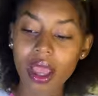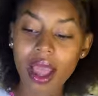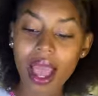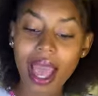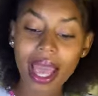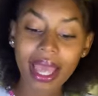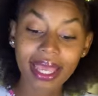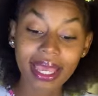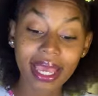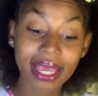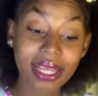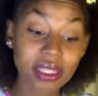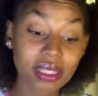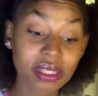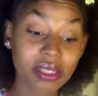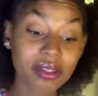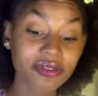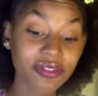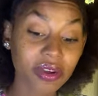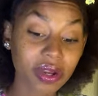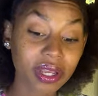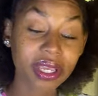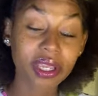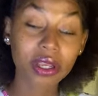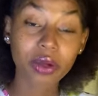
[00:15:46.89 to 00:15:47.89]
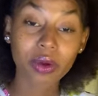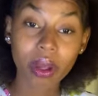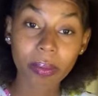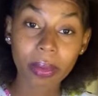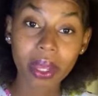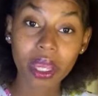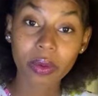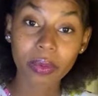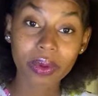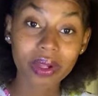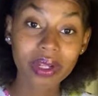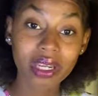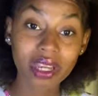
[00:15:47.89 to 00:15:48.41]
I guess fucking
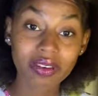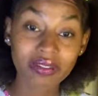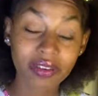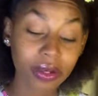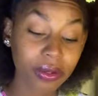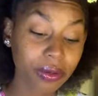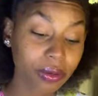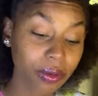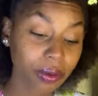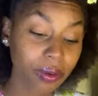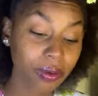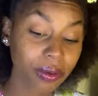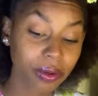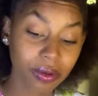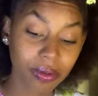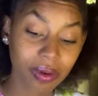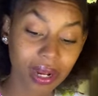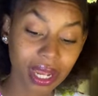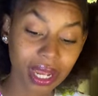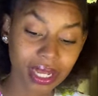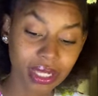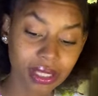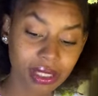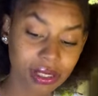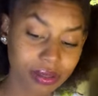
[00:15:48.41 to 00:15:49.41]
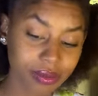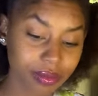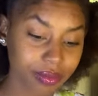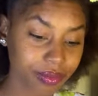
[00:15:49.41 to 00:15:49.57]
Quebec will never know, right?